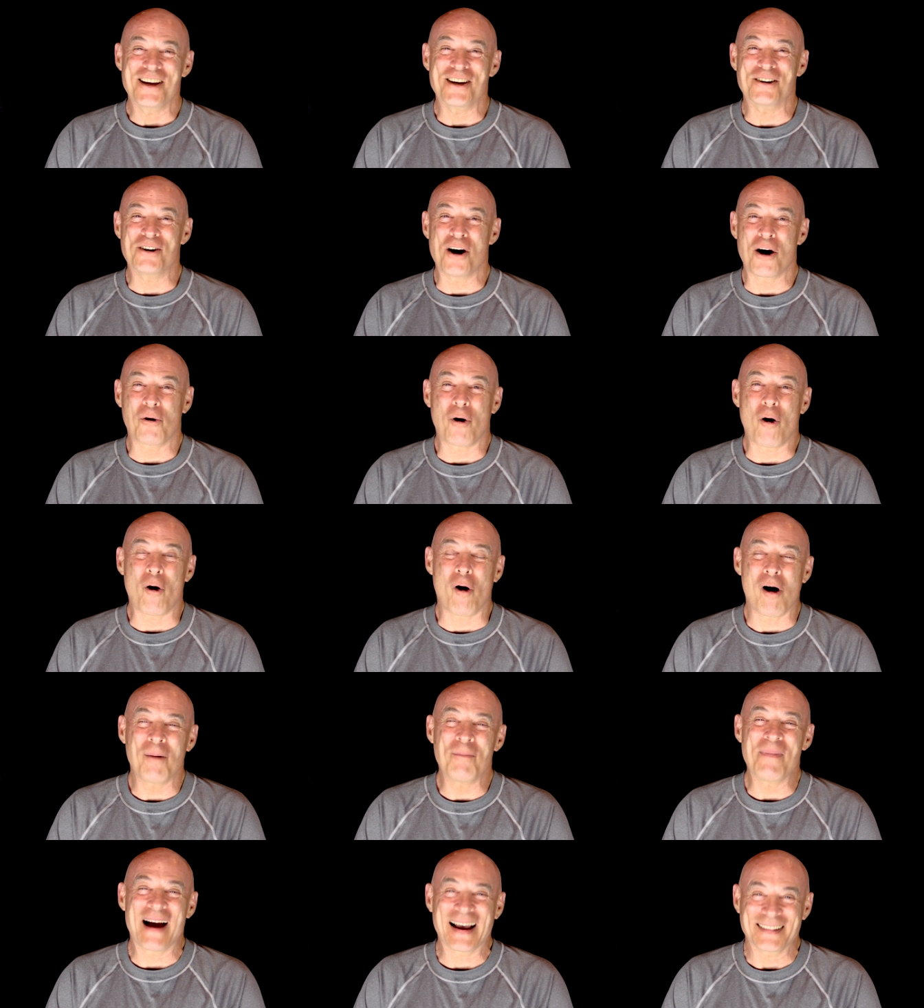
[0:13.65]
You know,
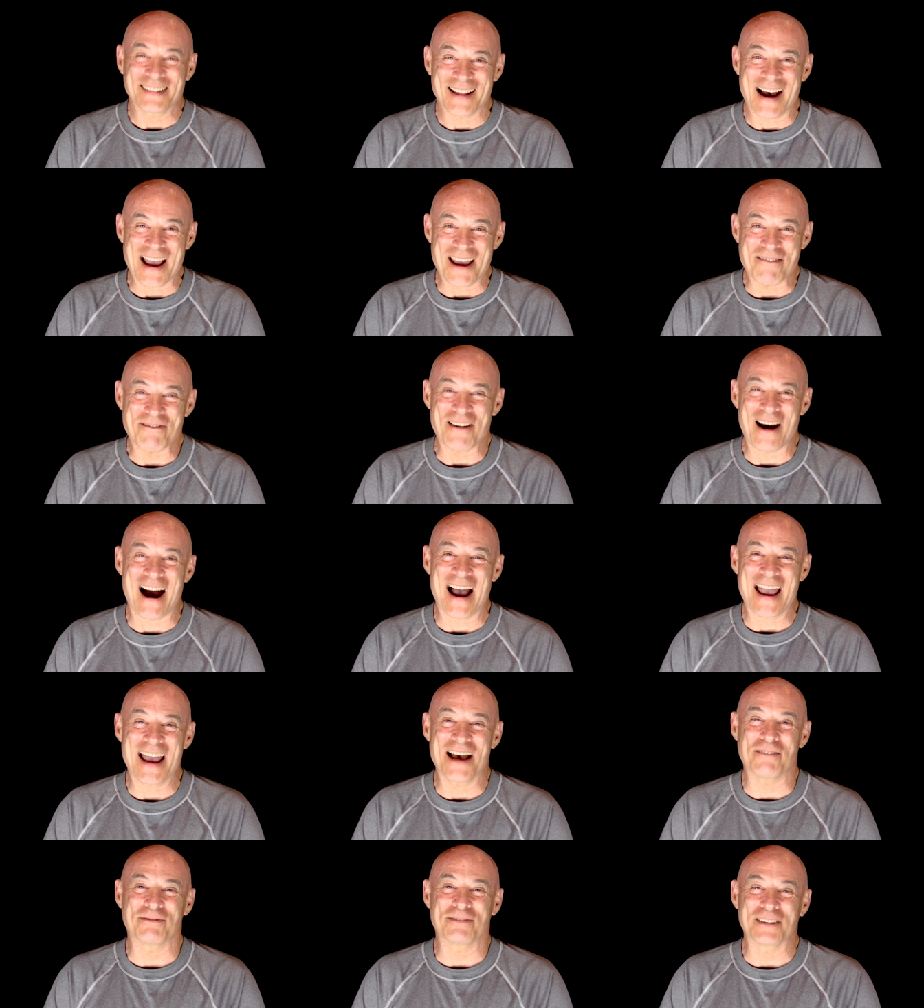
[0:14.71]
all my life I
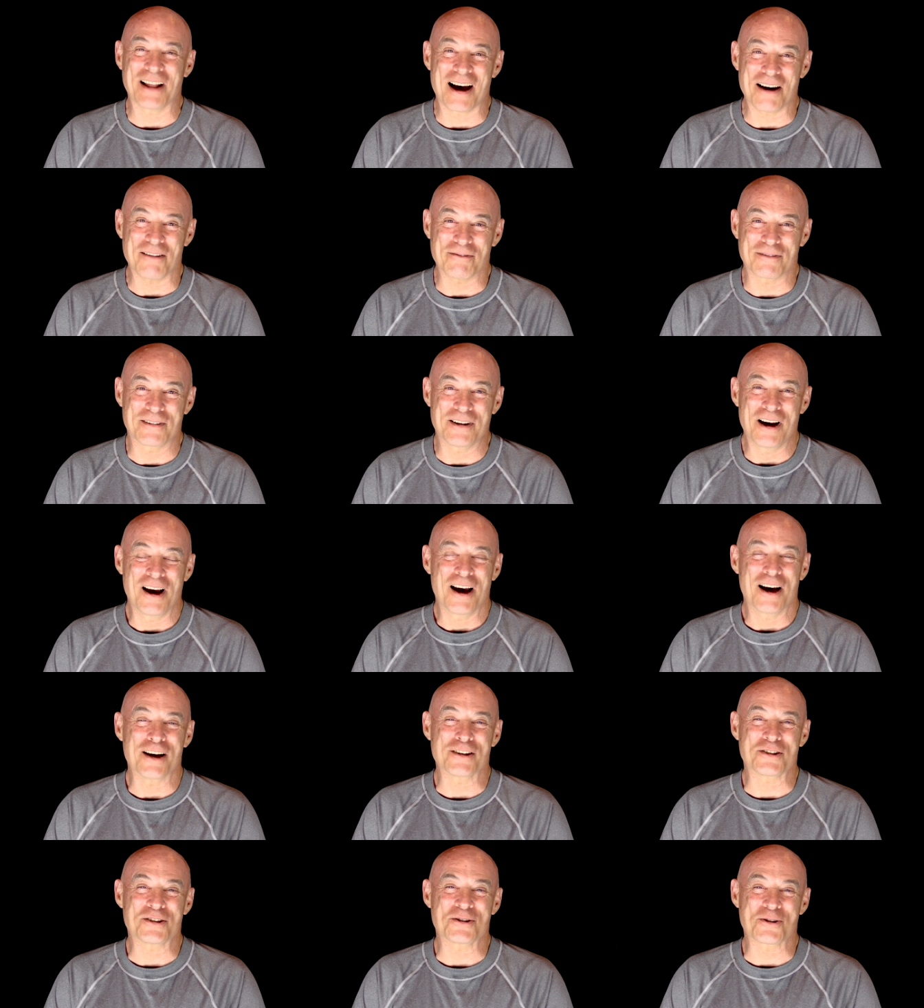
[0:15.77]
have loved
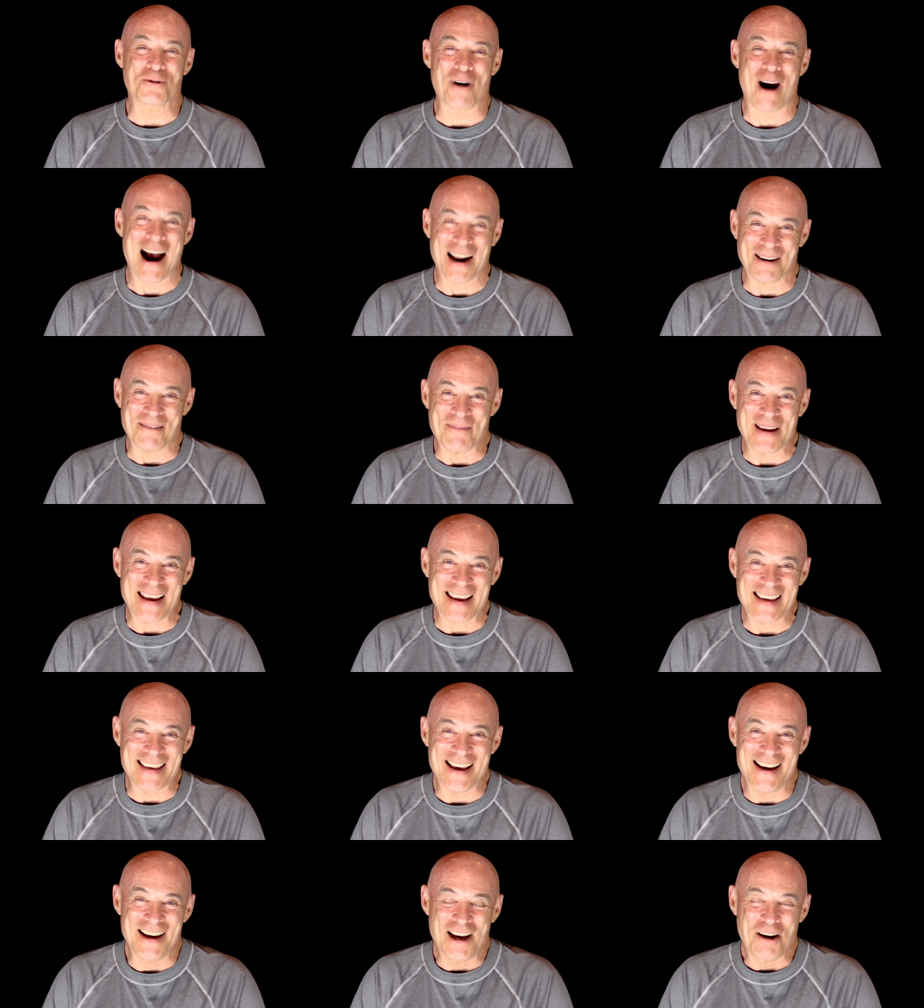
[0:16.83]

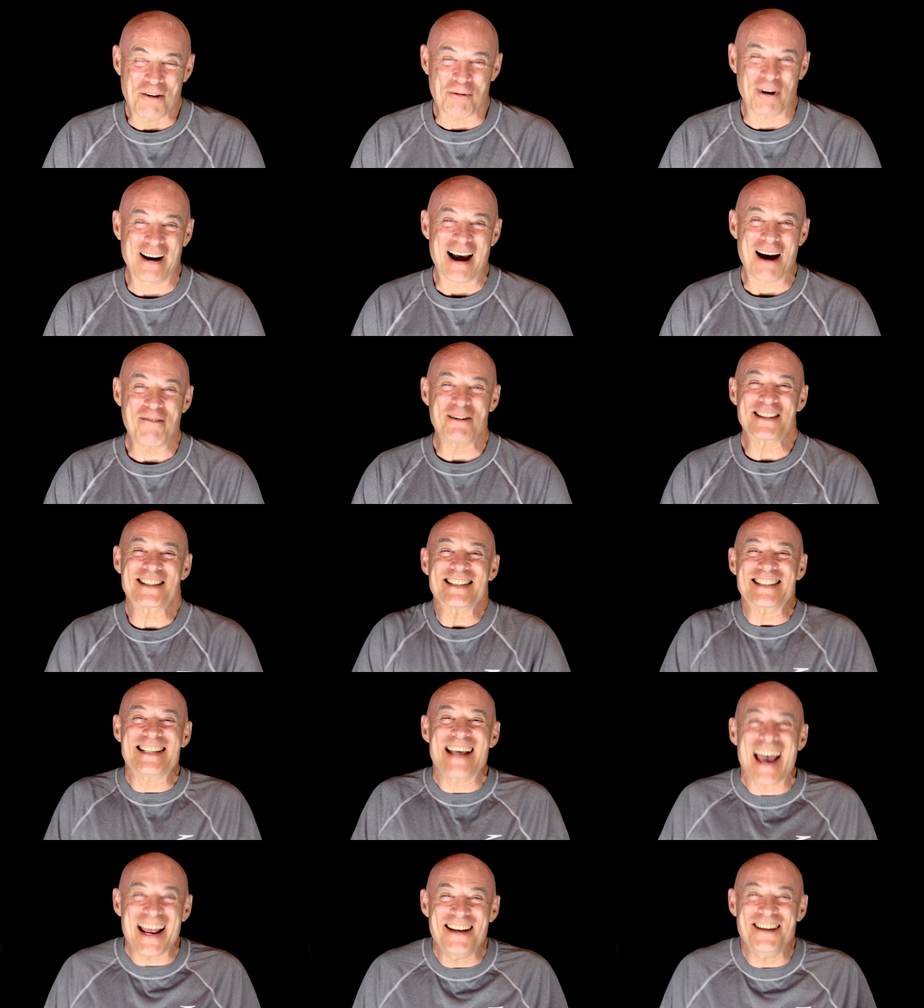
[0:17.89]
astronomy. When I was a
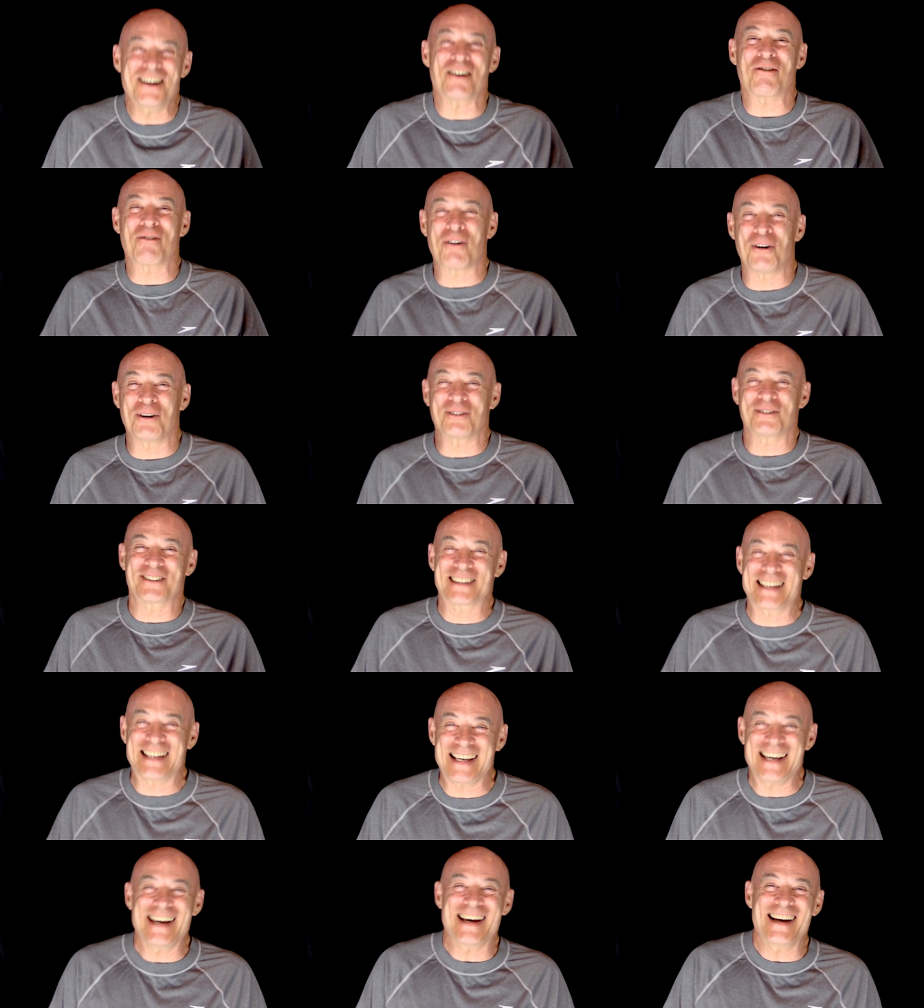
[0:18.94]
ten-year-old
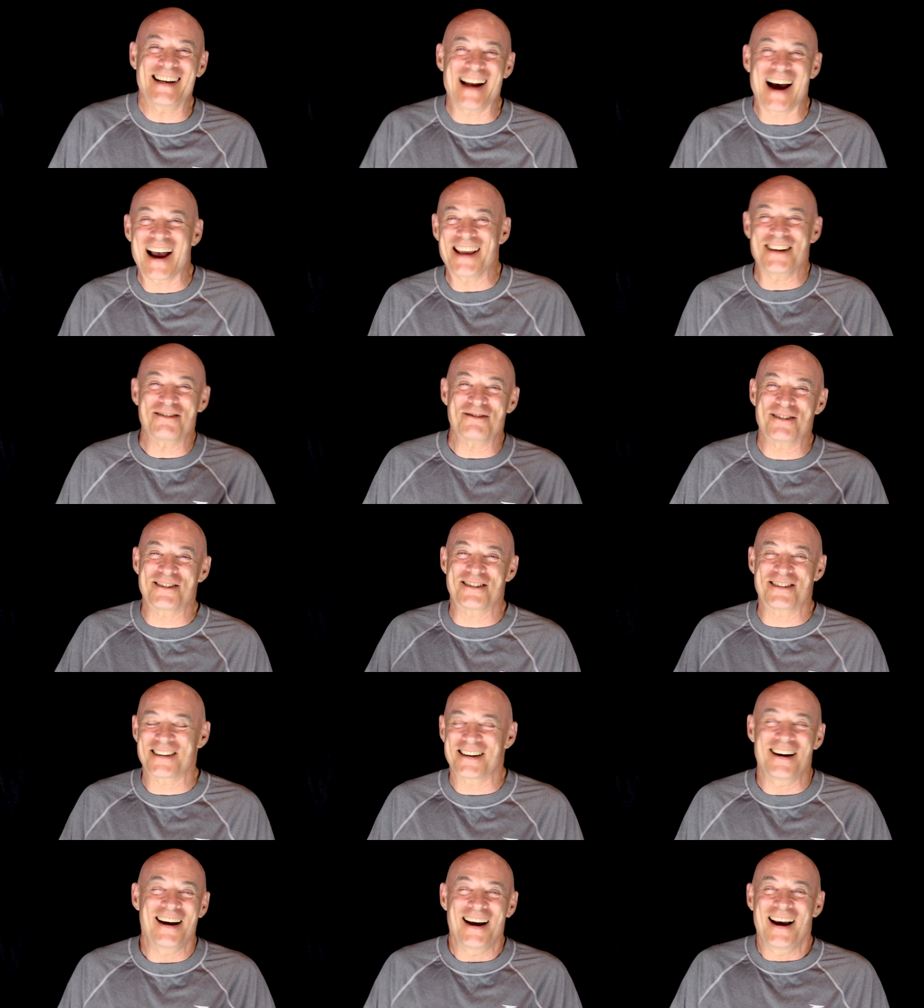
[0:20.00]
kid, I
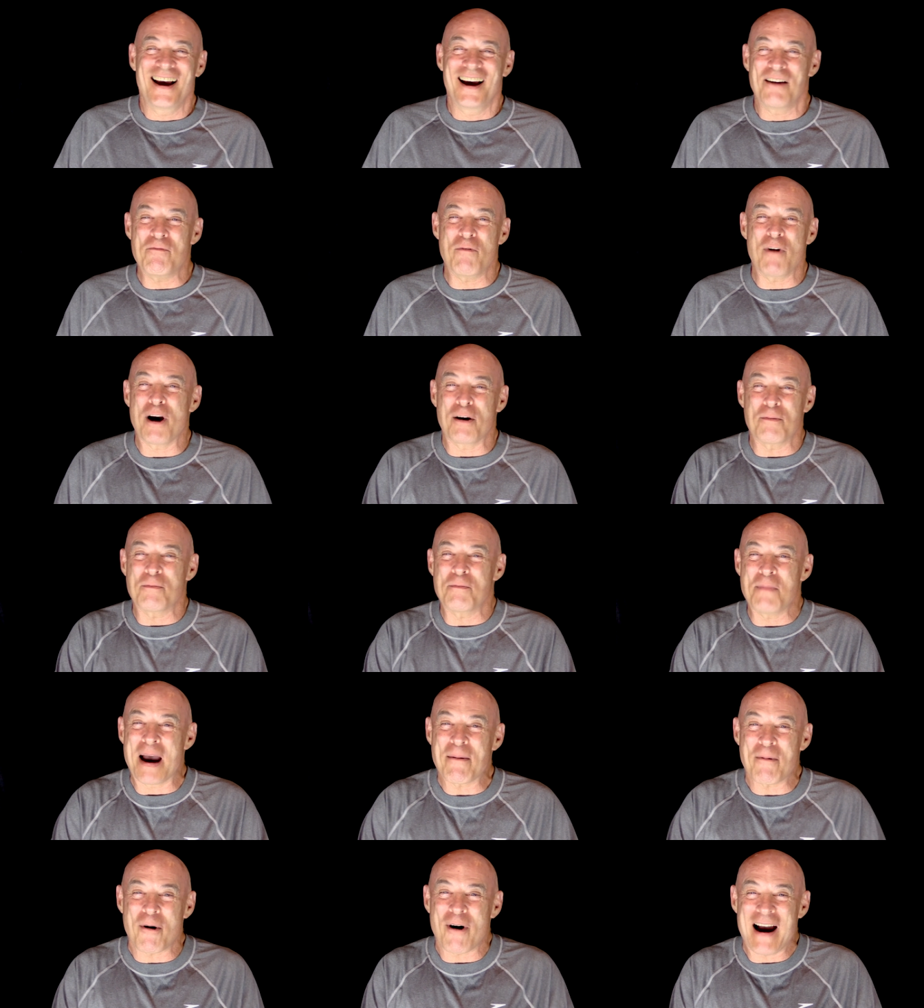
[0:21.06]
used to
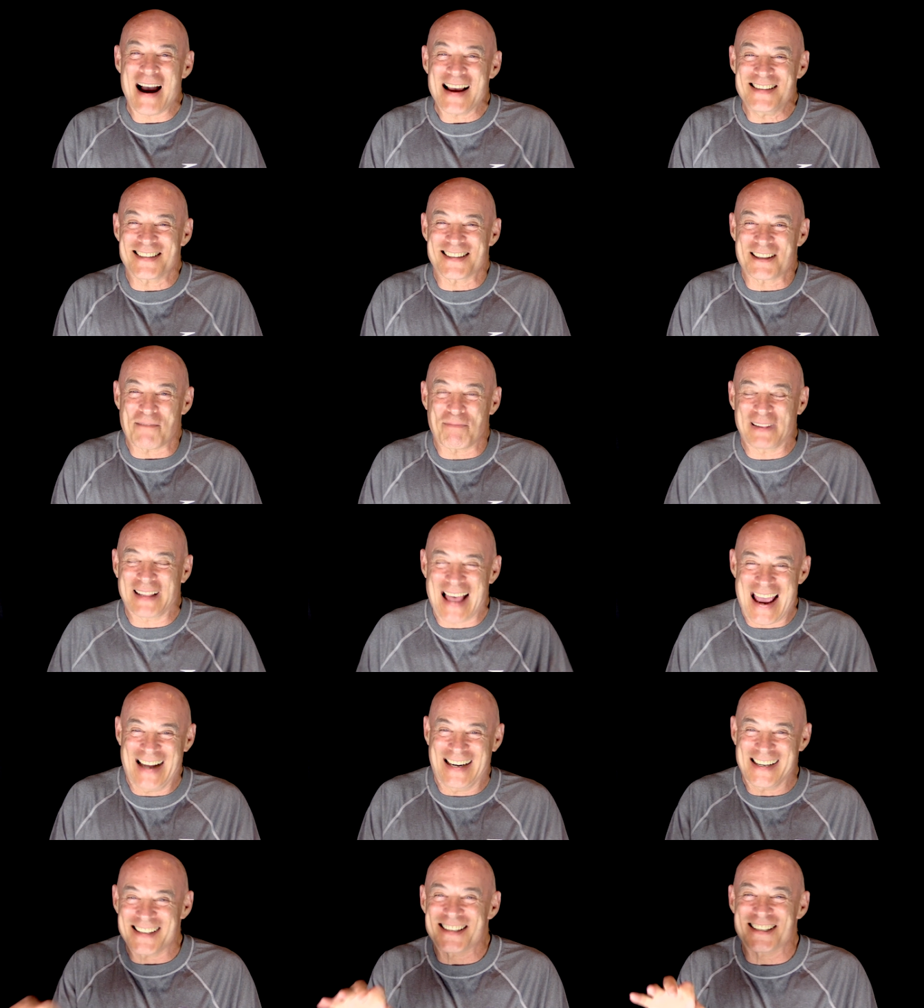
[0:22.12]
memorize the
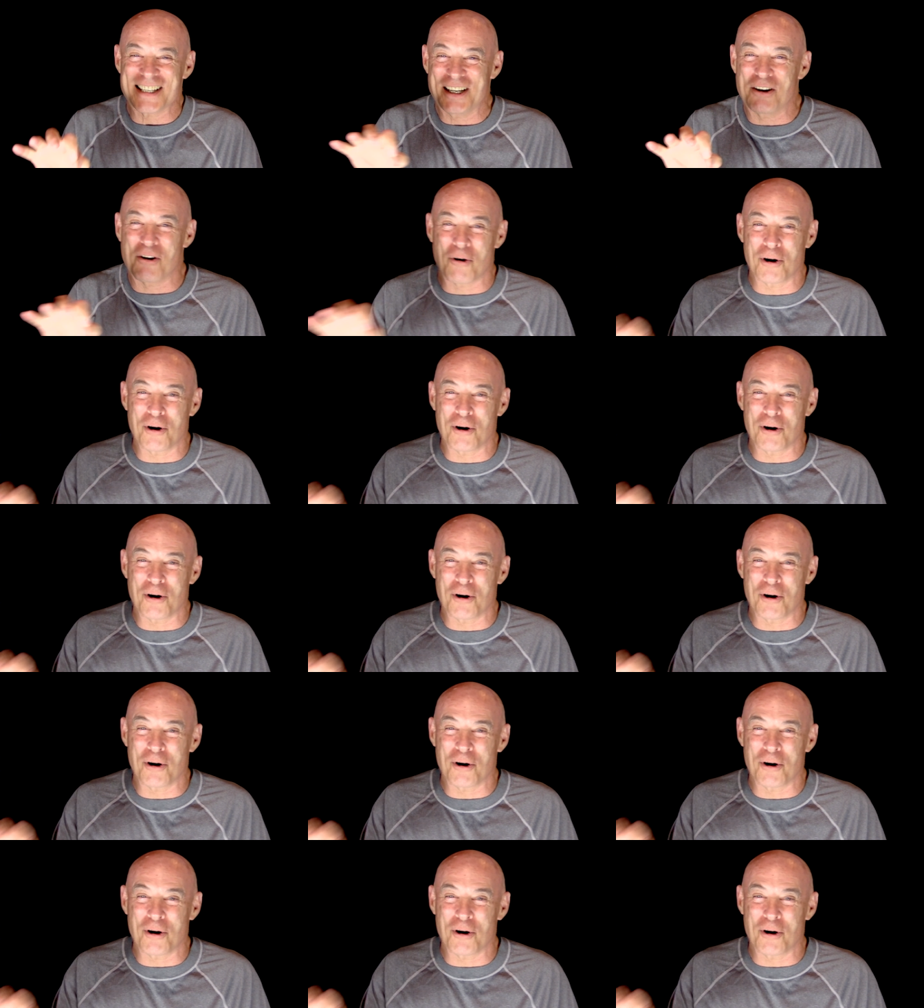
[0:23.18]
planets in